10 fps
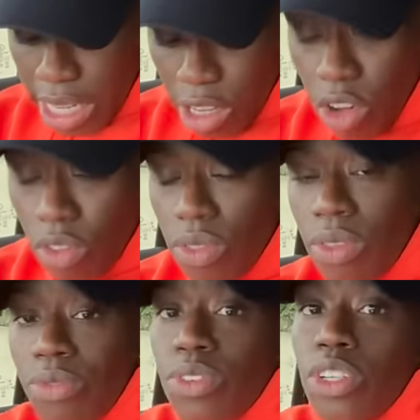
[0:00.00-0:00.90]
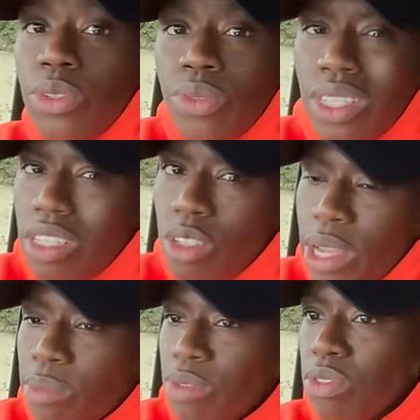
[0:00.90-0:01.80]
He got the flu. This is
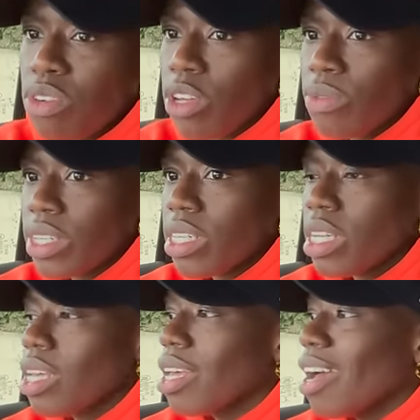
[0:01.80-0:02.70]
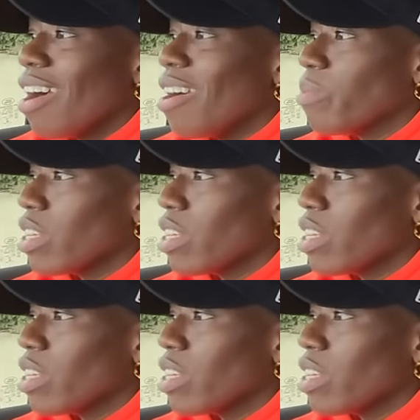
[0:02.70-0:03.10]
way before COVID.